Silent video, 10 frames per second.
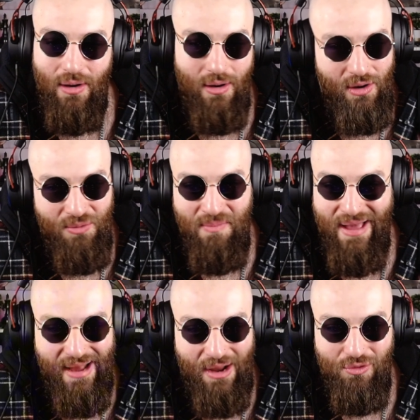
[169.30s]
Oh
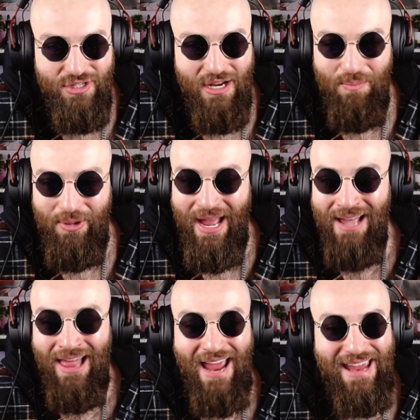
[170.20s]
man, I wish I could play
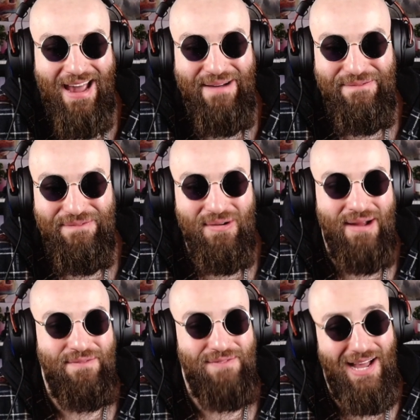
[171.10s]
like
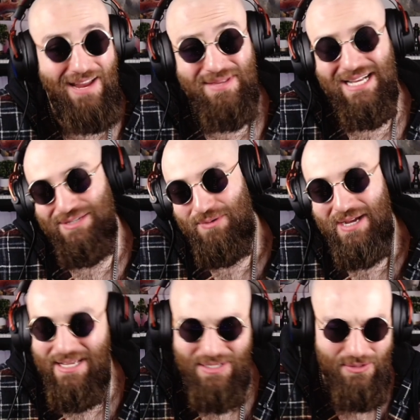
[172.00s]
f4, f5, but that's
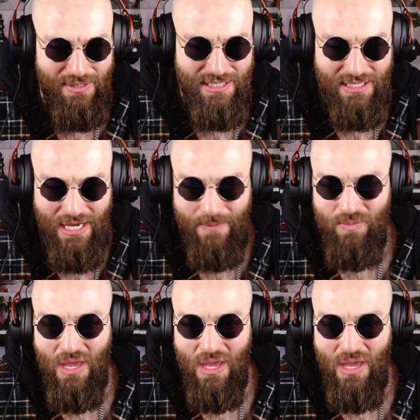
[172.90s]
way too risky.